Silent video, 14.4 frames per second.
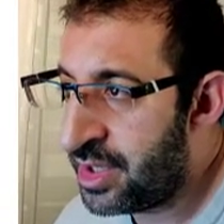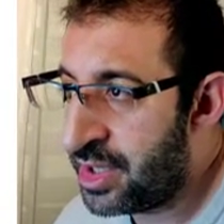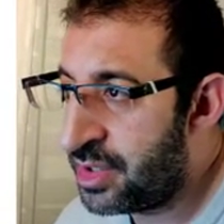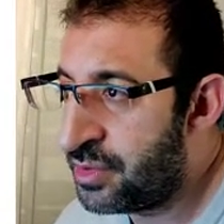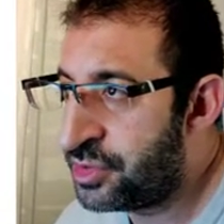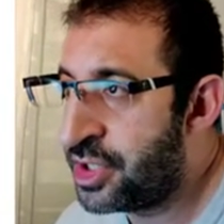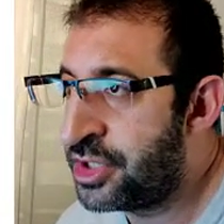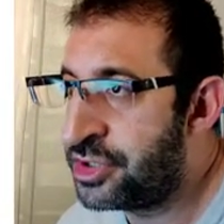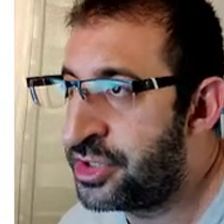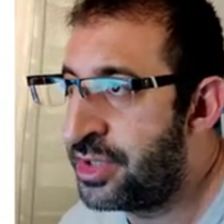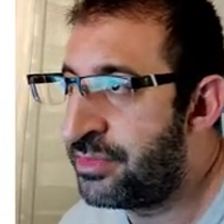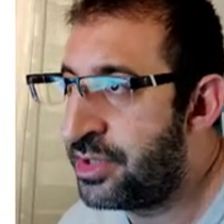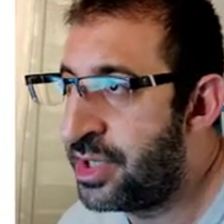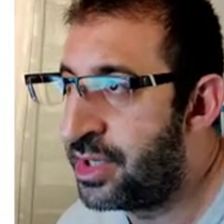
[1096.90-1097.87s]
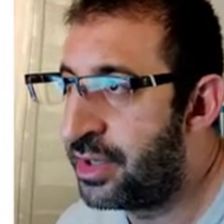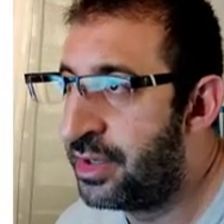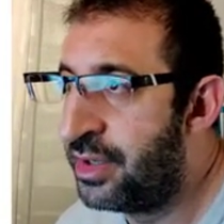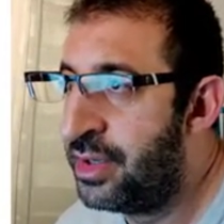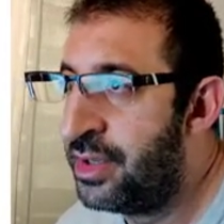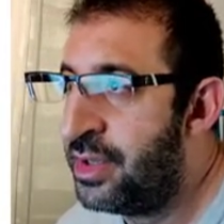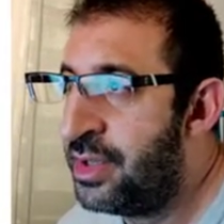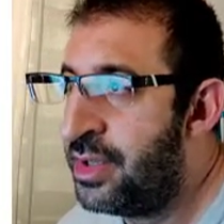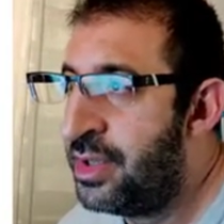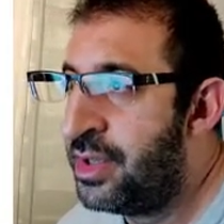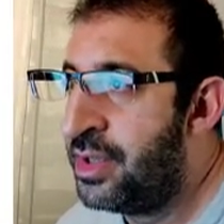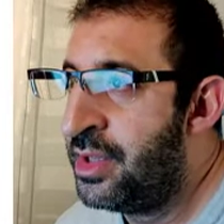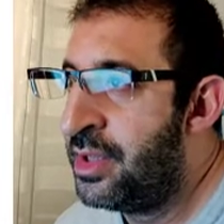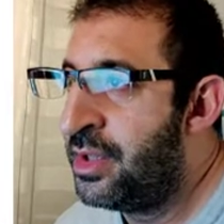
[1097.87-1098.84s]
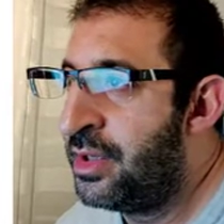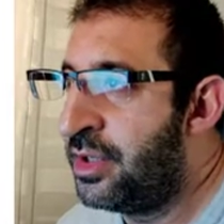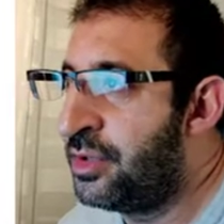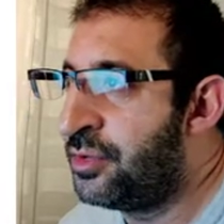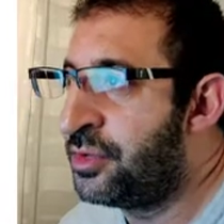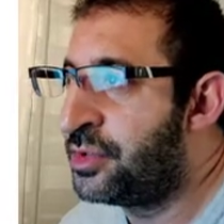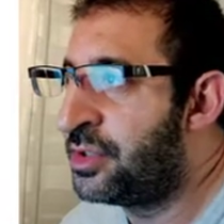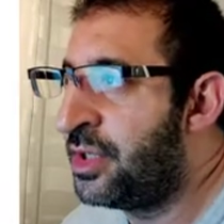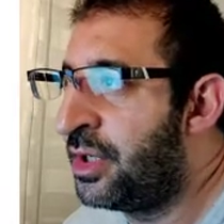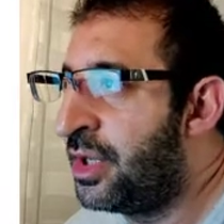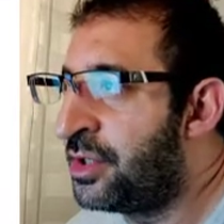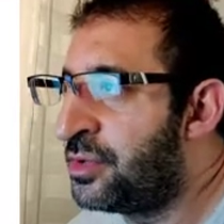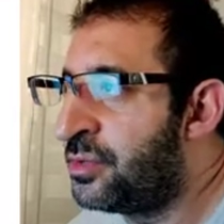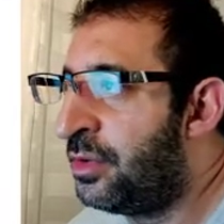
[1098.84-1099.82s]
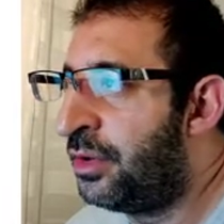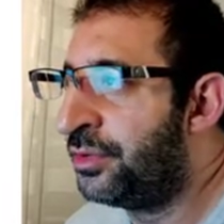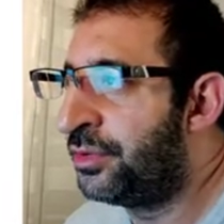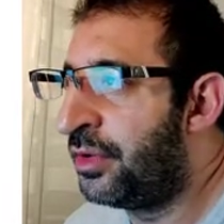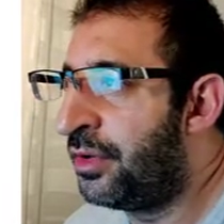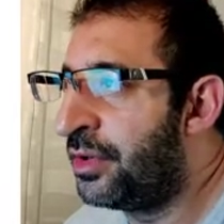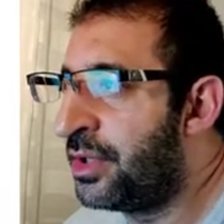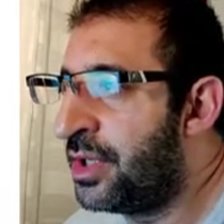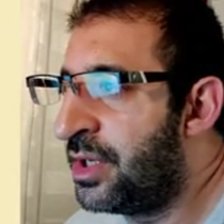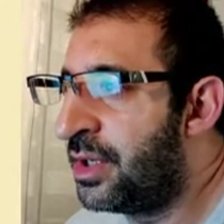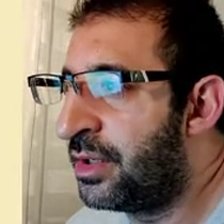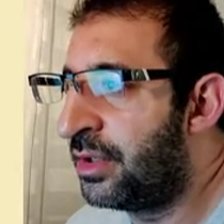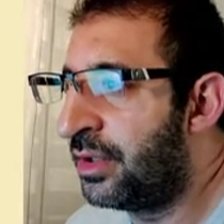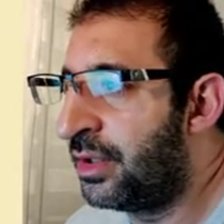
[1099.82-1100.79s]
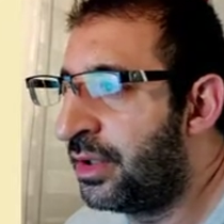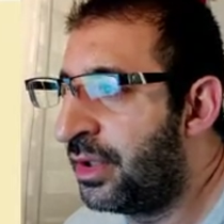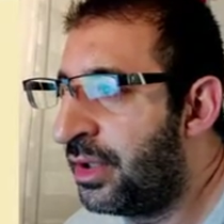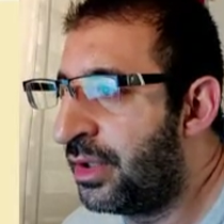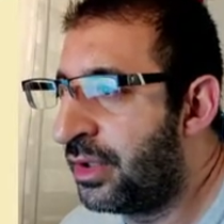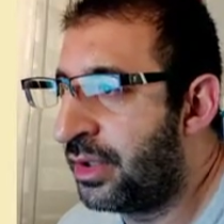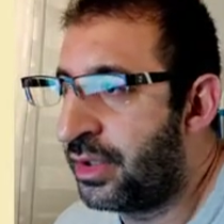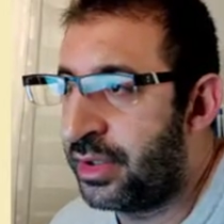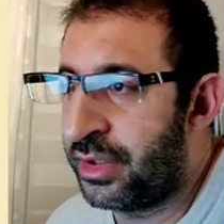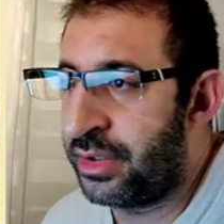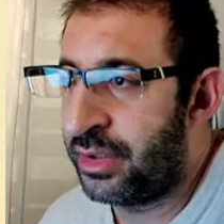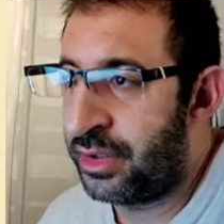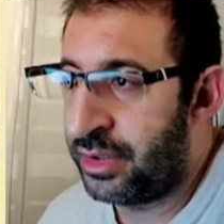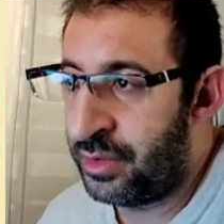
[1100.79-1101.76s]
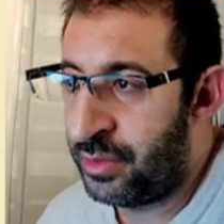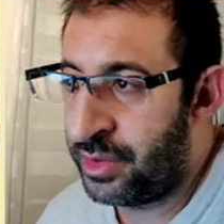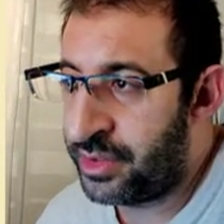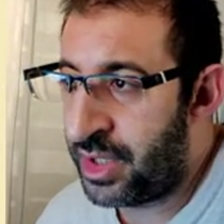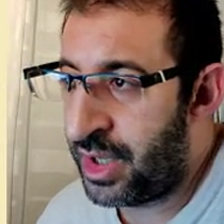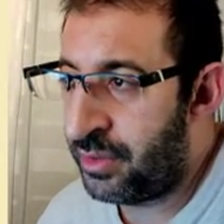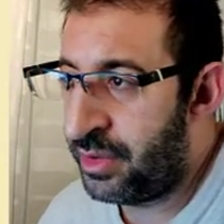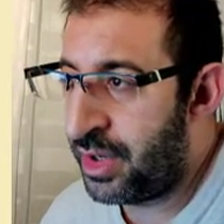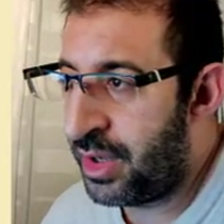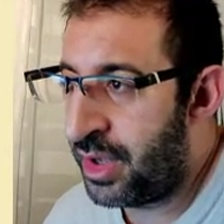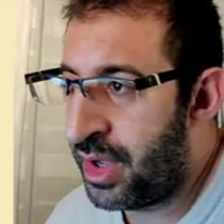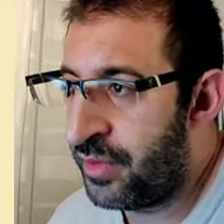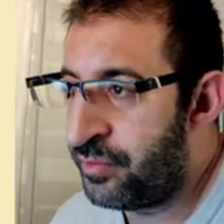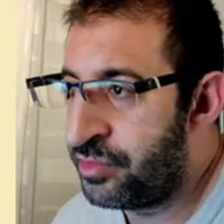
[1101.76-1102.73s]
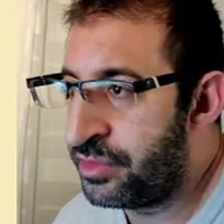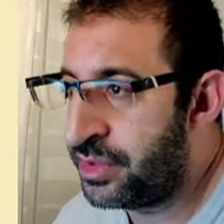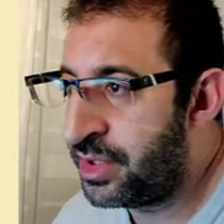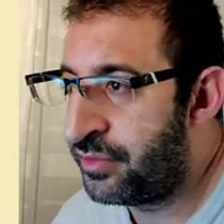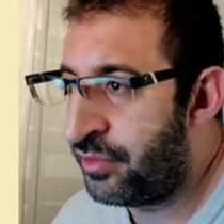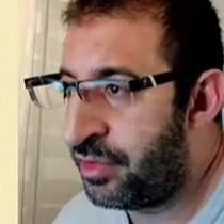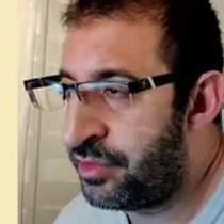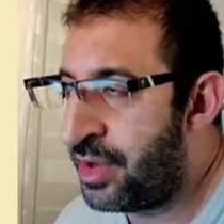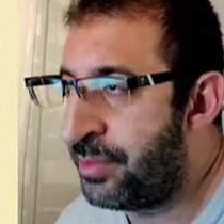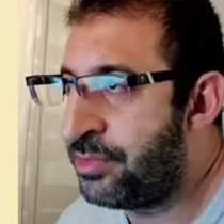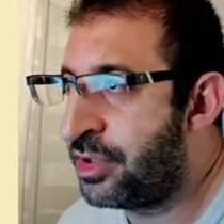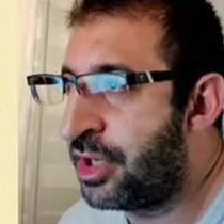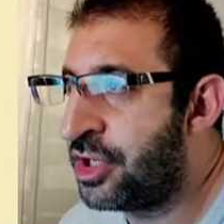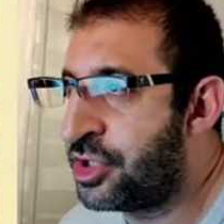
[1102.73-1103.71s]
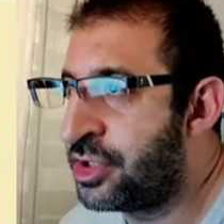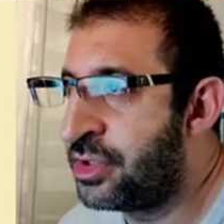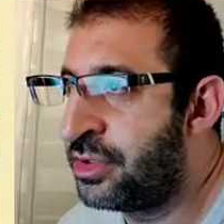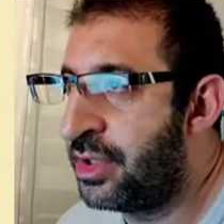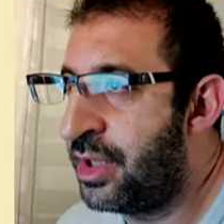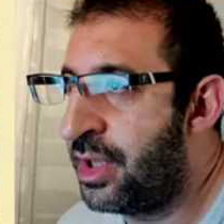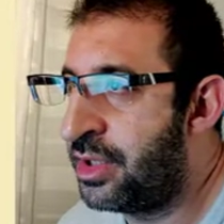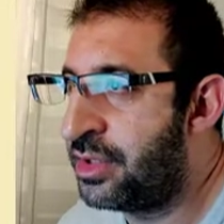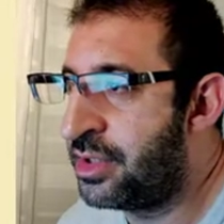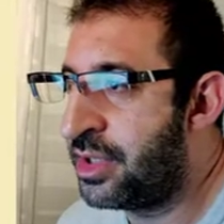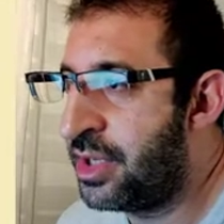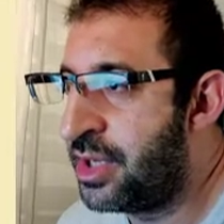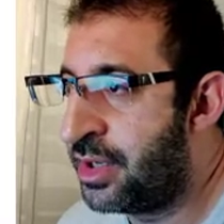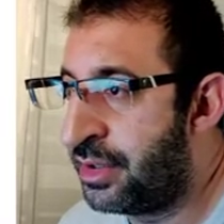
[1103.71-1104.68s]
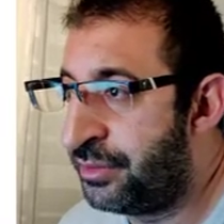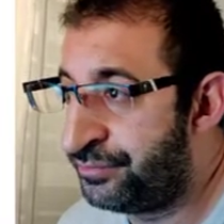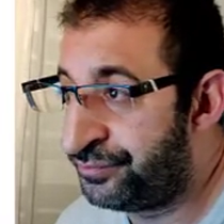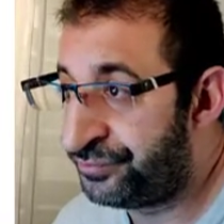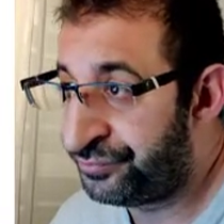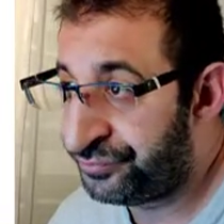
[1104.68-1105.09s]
Here you change them here in the scene as you want, or here where I have put it for the application, and here